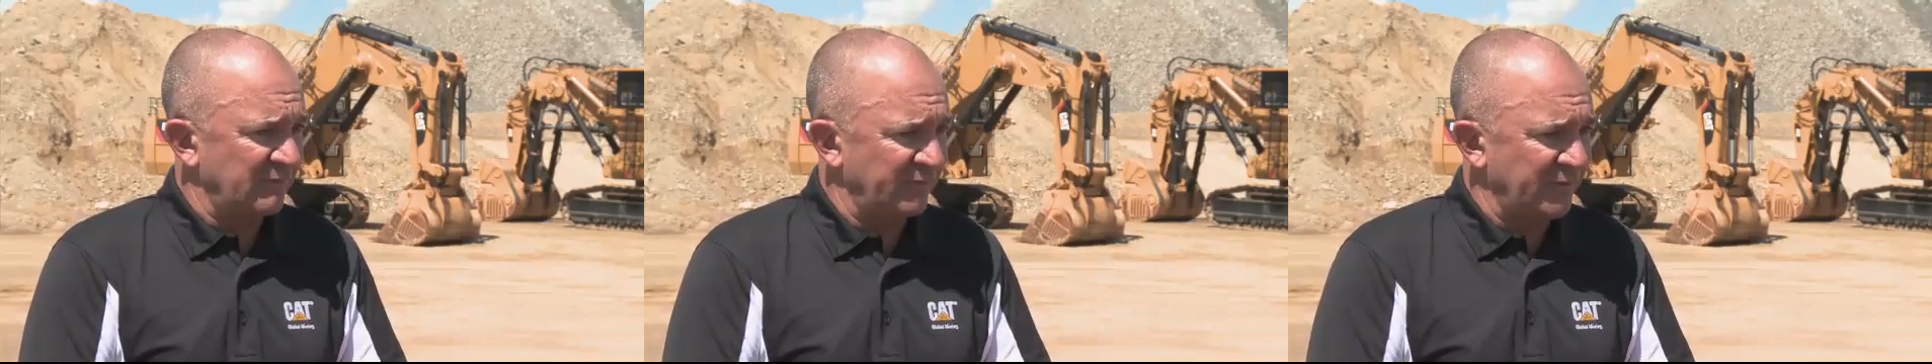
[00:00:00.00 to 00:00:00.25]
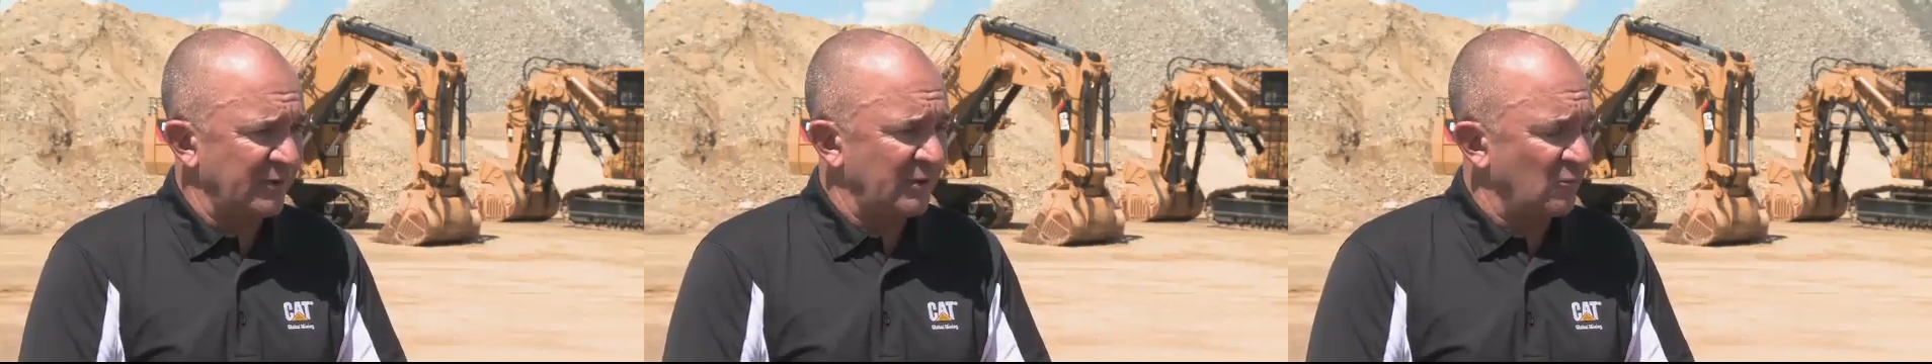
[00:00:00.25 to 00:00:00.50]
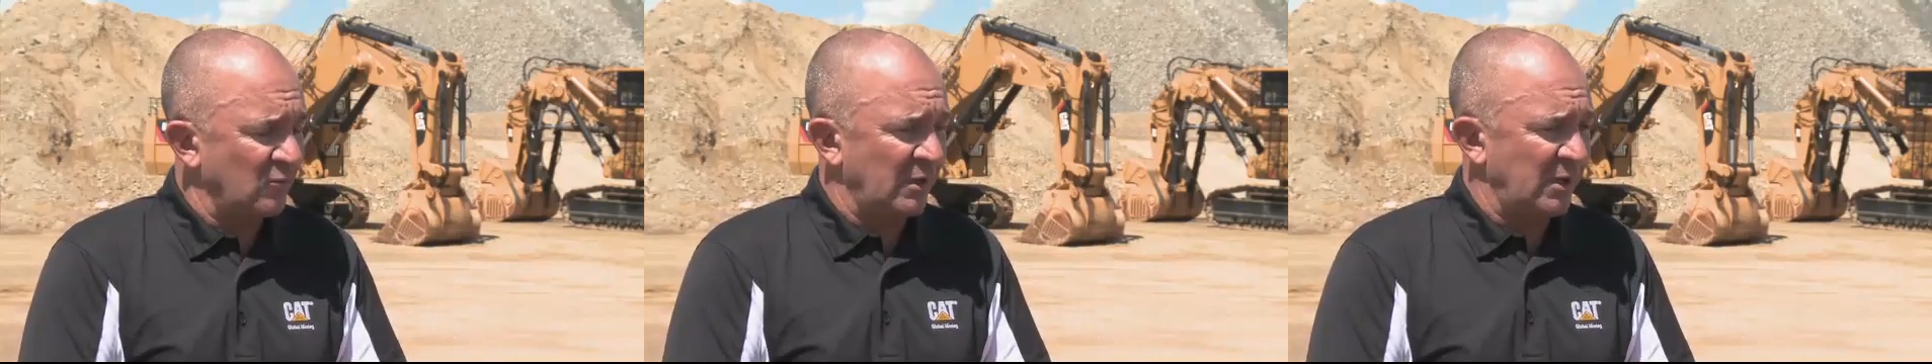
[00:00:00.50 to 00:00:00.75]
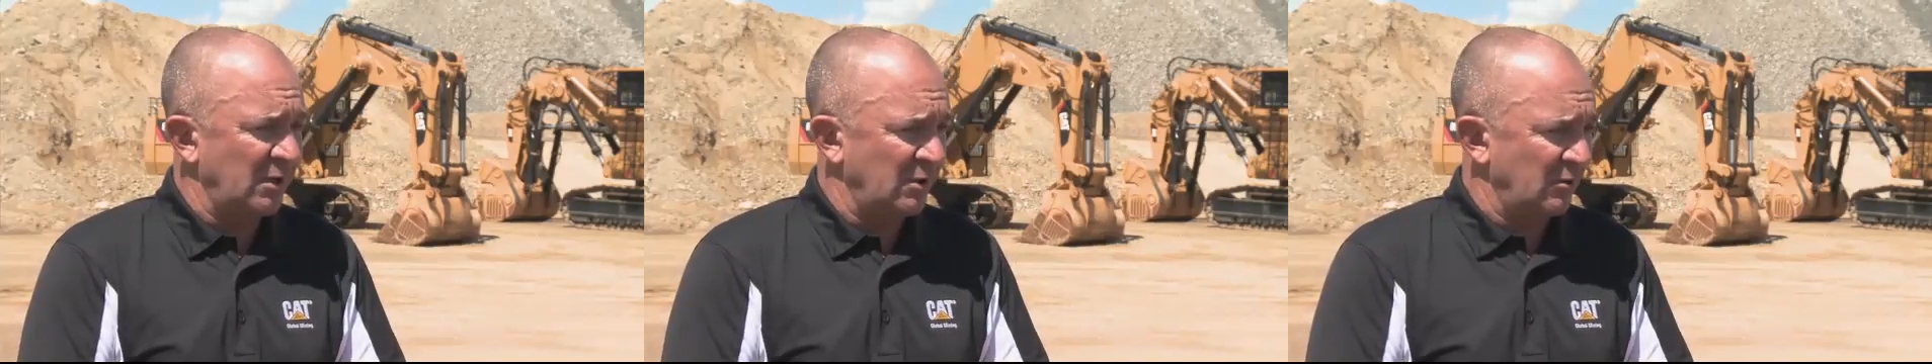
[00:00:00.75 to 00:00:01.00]
very
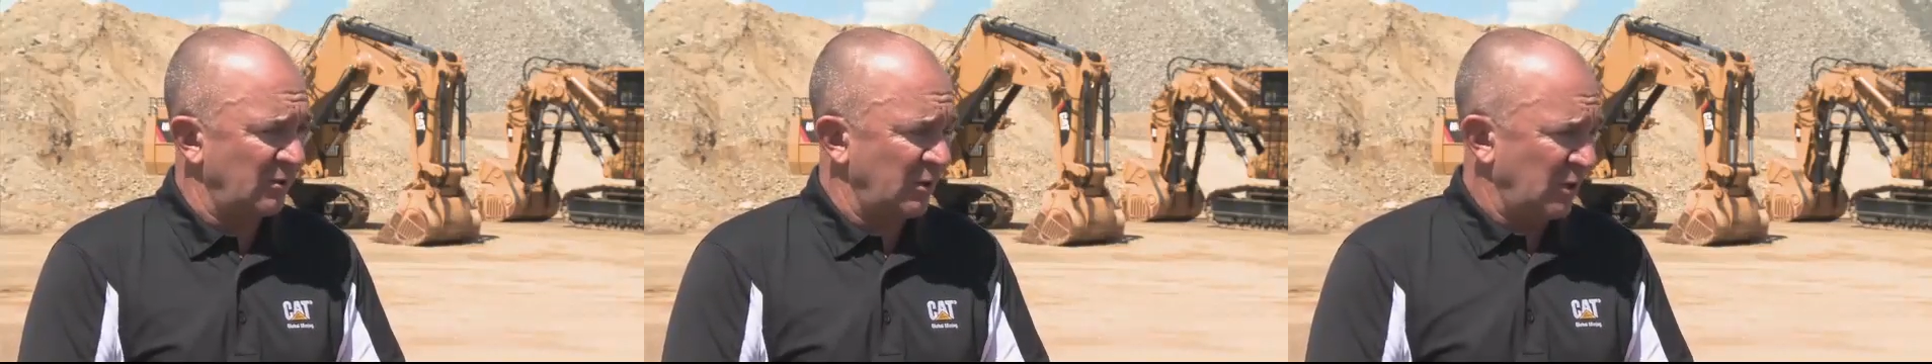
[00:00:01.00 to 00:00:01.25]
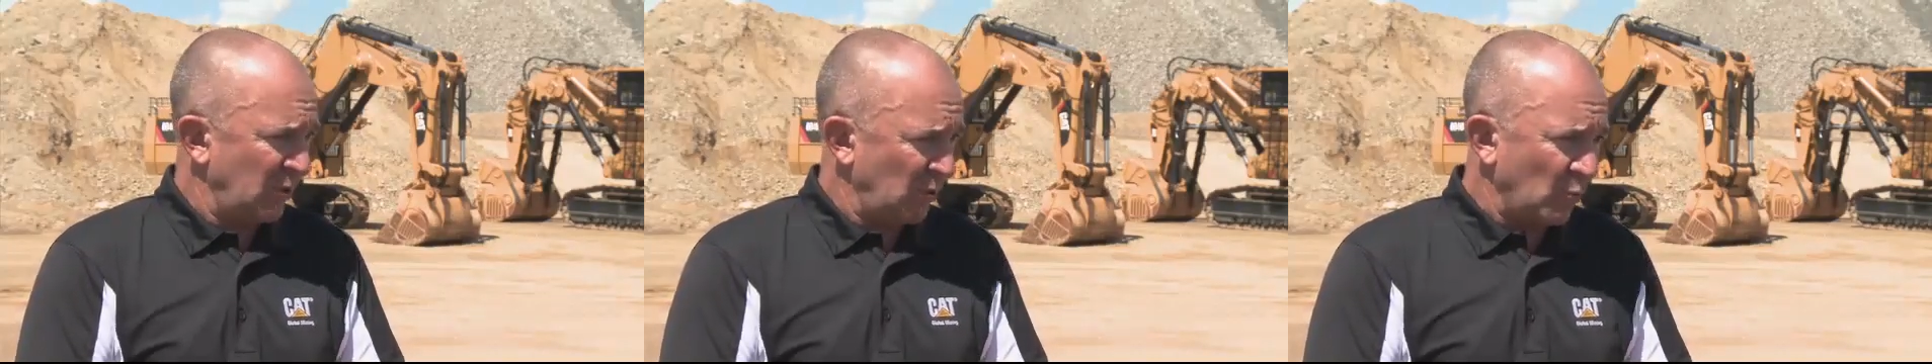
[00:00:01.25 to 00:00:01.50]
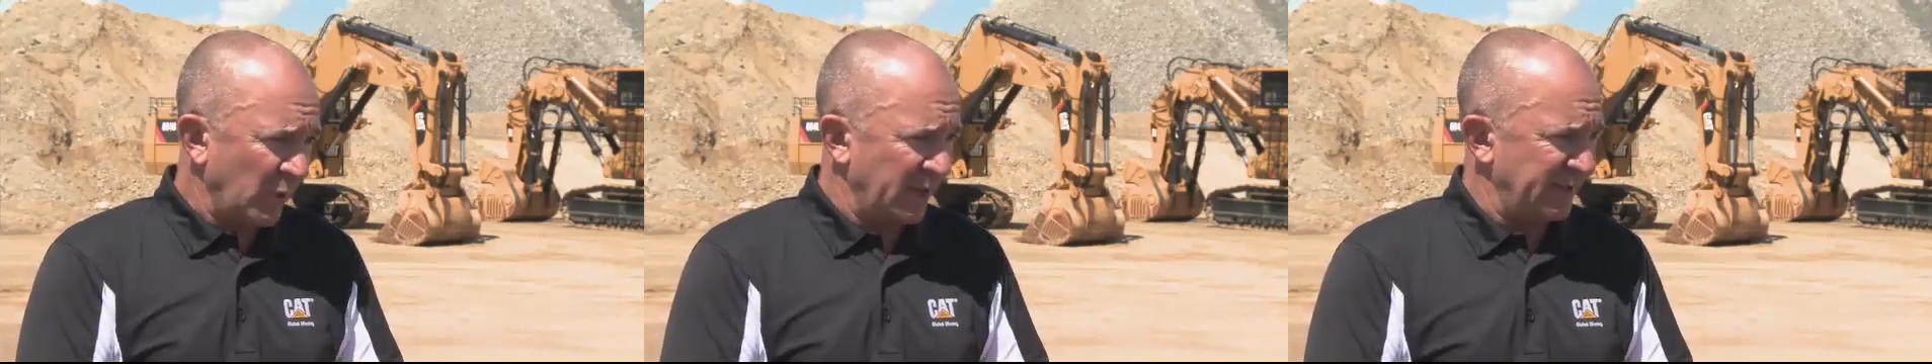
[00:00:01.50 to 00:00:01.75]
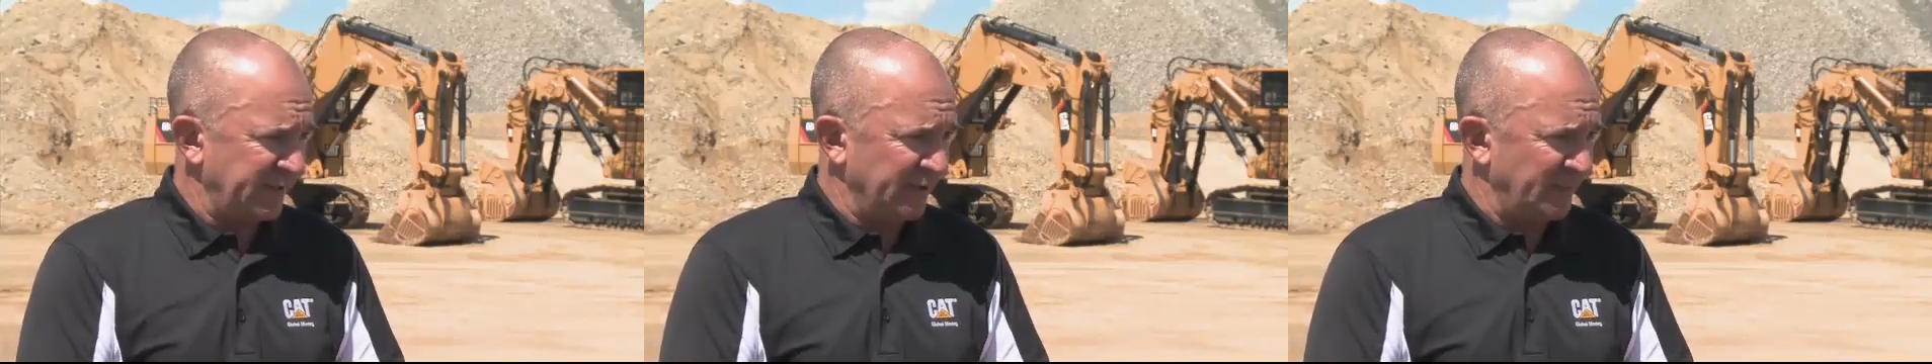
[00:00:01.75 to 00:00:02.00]
well what
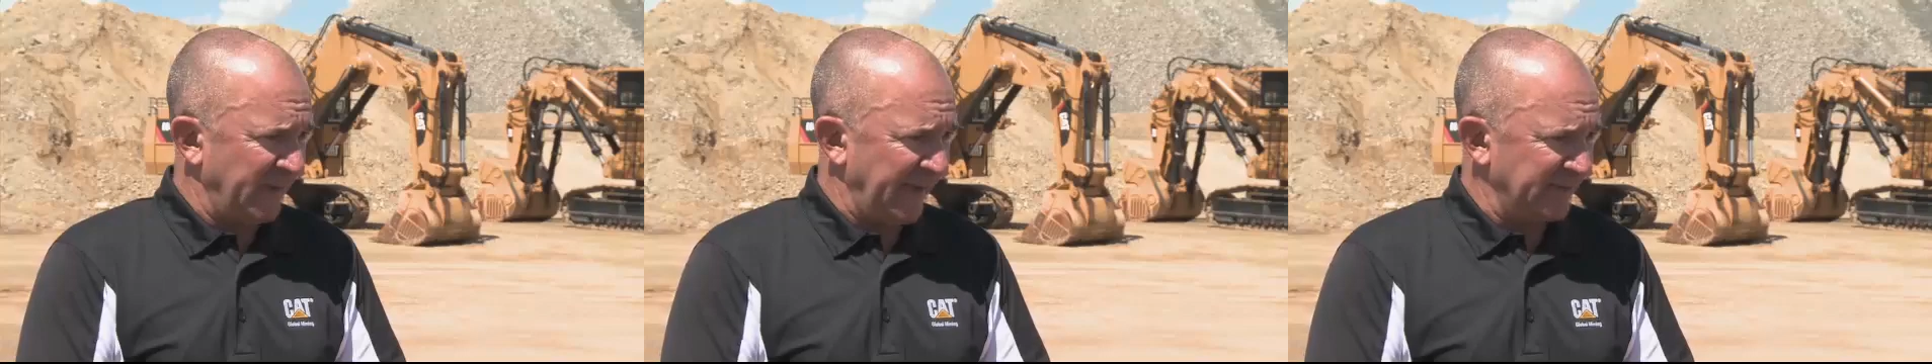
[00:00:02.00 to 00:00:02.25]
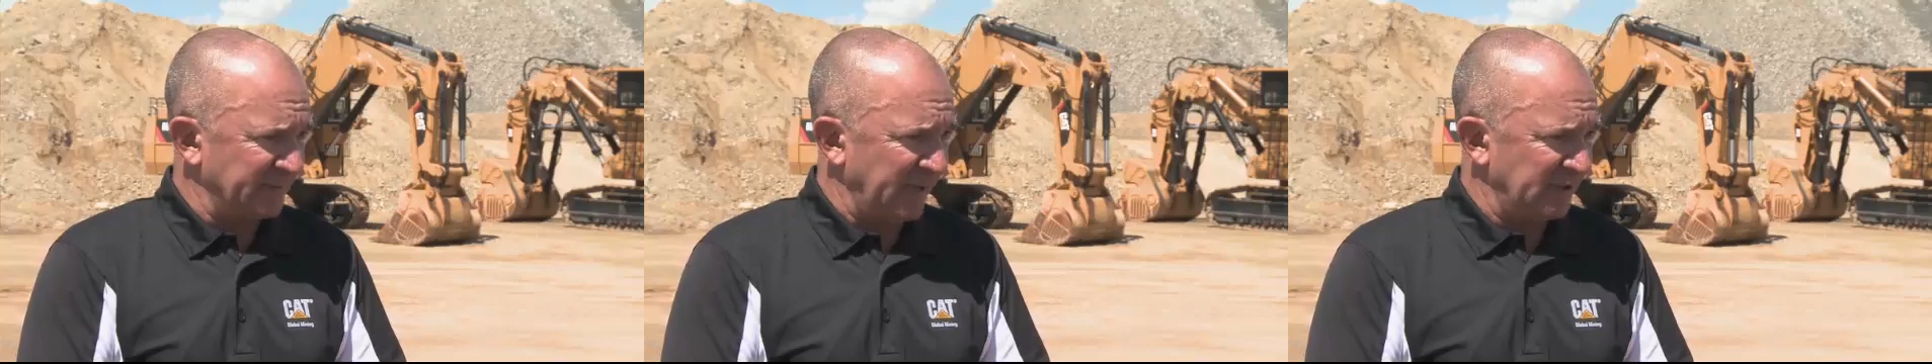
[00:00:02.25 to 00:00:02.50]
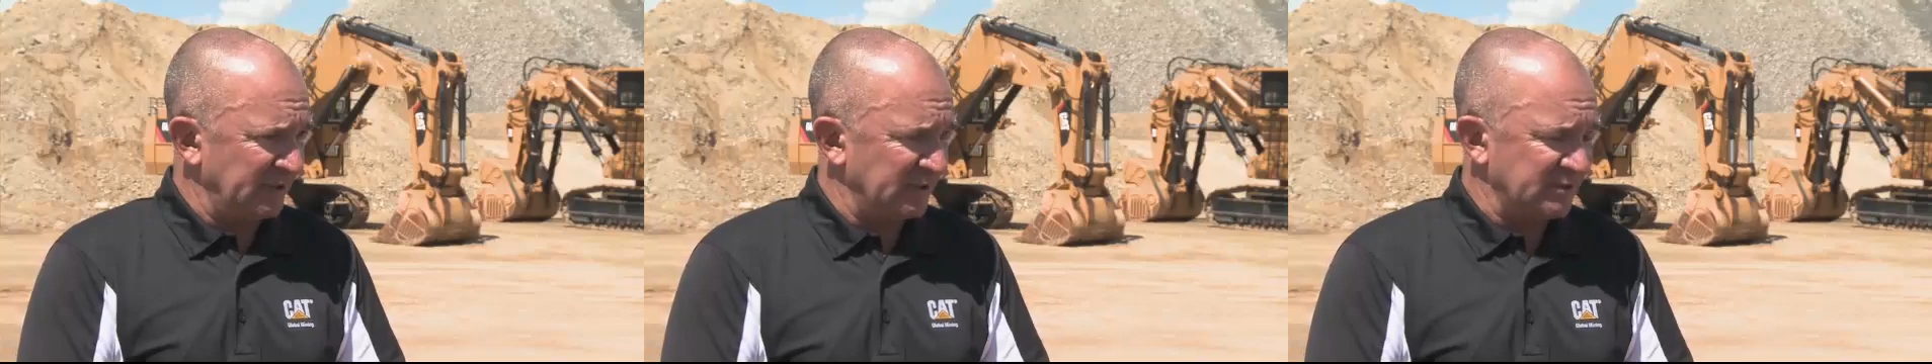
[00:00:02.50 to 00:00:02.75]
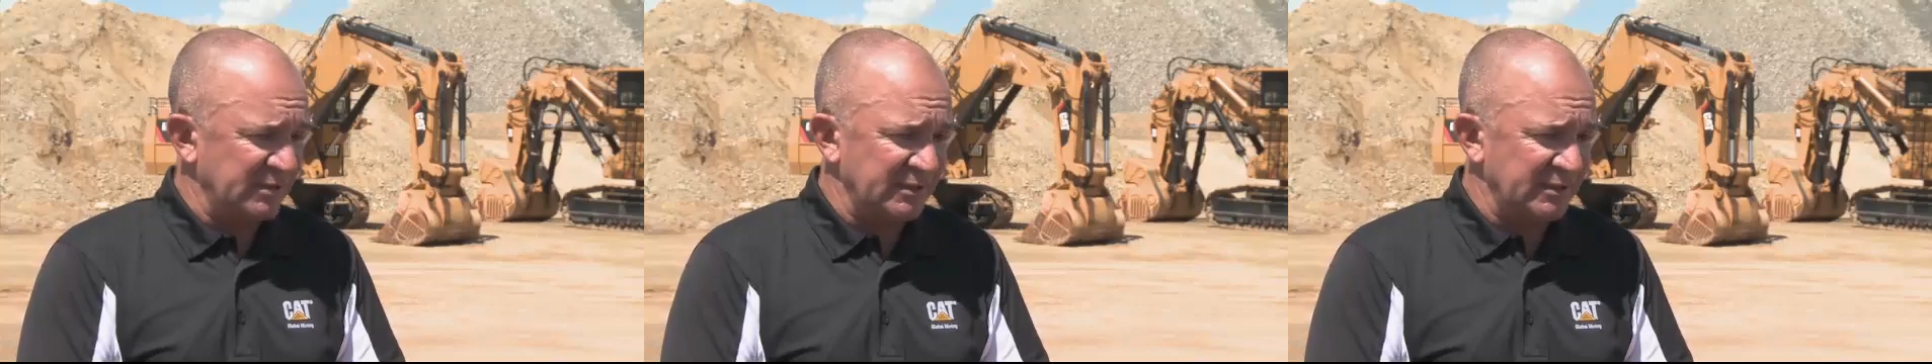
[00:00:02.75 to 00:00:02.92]
ideal pass match is.